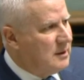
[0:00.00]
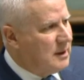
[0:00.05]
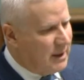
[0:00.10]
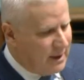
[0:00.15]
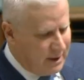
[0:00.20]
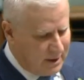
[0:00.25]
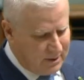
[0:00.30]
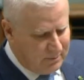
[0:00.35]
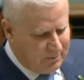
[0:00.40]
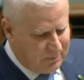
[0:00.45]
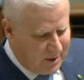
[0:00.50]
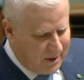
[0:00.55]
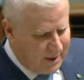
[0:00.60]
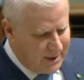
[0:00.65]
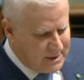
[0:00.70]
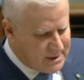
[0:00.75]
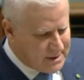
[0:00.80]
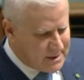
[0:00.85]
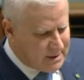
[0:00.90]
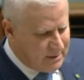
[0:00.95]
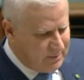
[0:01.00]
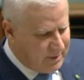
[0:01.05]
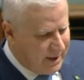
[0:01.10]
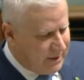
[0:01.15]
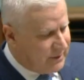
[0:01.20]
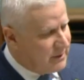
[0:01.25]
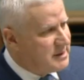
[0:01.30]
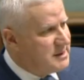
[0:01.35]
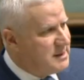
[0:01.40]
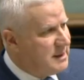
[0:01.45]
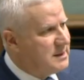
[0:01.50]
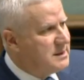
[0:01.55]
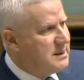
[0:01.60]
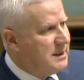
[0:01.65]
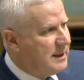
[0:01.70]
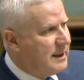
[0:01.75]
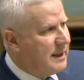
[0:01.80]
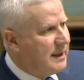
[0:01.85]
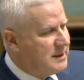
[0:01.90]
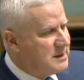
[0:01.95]
complaints about the
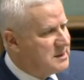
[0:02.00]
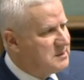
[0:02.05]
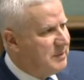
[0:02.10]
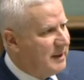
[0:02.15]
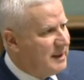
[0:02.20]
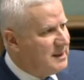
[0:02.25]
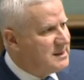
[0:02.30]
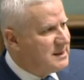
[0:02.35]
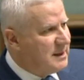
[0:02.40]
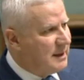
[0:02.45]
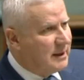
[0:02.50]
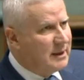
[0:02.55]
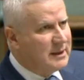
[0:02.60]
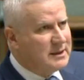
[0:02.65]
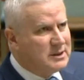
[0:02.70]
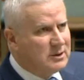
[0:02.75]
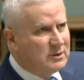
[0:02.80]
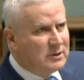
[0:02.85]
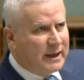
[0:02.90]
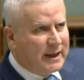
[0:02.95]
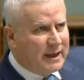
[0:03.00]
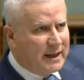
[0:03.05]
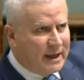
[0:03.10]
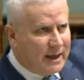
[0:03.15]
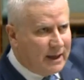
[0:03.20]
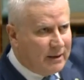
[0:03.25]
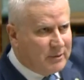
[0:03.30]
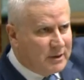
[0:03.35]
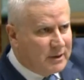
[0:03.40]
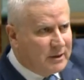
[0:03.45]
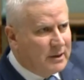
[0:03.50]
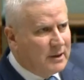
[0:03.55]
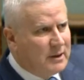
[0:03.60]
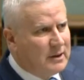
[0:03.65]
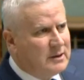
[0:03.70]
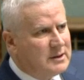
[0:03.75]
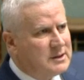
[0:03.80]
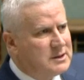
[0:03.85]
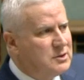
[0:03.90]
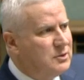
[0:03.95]
60-day dispensing until they came and
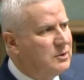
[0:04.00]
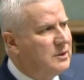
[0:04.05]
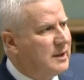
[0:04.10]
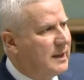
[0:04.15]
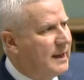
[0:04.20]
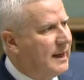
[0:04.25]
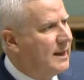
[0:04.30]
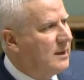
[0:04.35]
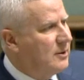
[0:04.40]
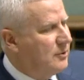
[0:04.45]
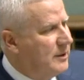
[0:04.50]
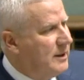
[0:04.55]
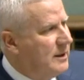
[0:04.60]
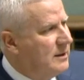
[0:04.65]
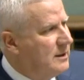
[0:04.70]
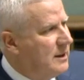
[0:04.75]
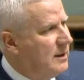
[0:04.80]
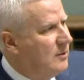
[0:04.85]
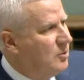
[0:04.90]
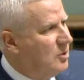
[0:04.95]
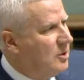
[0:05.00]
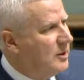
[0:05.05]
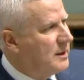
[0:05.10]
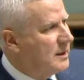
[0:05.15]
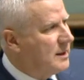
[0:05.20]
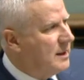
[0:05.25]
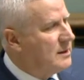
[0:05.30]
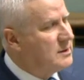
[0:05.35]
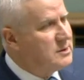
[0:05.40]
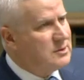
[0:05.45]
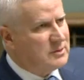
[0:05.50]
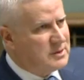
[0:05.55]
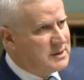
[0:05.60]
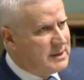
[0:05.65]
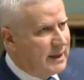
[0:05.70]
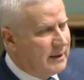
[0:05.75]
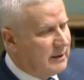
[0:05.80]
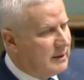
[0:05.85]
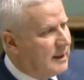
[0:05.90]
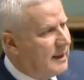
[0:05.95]
stood in the gallery in their white coats, or
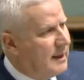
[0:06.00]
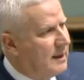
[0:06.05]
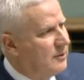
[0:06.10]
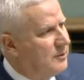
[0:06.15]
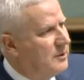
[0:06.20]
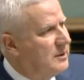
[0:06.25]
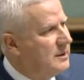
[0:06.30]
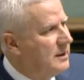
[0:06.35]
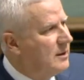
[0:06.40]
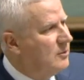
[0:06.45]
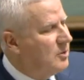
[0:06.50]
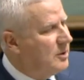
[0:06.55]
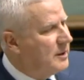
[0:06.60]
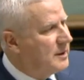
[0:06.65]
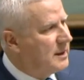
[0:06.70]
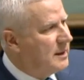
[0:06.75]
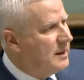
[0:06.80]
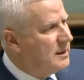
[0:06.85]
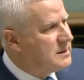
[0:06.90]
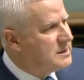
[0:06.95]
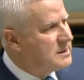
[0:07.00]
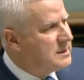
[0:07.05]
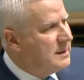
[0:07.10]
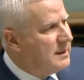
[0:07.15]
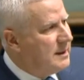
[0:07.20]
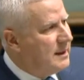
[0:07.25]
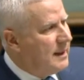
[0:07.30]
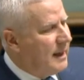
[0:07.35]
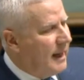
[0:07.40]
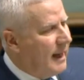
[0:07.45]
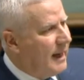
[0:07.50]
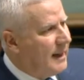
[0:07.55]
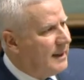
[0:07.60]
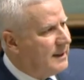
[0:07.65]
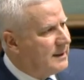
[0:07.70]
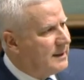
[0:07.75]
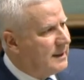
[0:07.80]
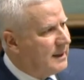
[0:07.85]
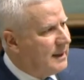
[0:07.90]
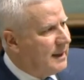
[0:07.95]
sat in the gallery in their white coats, and
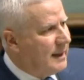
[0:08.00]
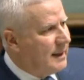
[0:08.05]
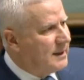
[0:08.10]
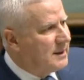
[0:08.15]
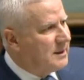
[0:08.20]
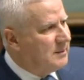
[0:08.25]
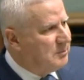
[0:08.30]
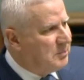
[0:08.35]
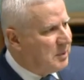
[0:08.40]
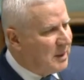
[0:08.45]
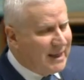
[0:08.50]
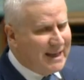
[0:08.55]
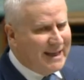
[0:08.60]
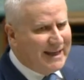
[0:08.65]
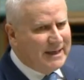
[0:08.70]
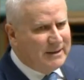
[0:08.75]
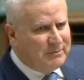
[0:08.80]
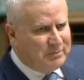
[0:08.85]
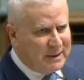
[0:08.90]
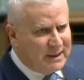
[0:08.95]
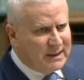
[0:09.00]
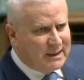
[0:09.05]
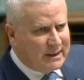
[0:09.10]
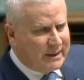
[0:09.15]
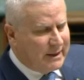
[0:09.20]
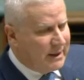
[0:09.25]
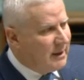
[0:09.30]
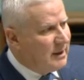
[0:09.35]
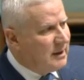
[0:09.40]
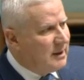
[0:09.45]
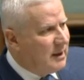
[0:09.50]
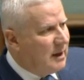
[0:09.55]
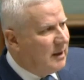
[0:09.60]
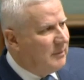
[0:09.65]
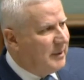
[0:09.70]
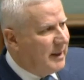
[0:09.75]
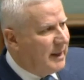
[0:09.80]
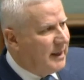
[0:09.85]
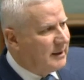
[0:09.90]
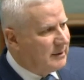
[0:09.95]
complained bitterly
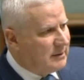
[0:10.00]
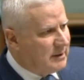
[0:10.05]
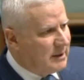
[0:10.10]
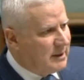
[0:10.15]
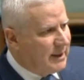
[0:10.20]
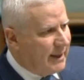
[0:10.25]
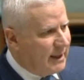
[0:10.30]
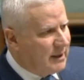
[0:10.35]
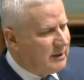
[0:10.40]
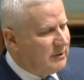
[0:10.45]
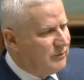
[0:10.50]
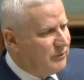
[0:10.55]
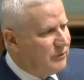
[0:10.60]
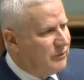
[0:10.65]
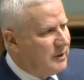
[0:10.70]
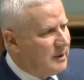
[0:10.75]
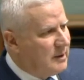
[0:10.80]
about the lack of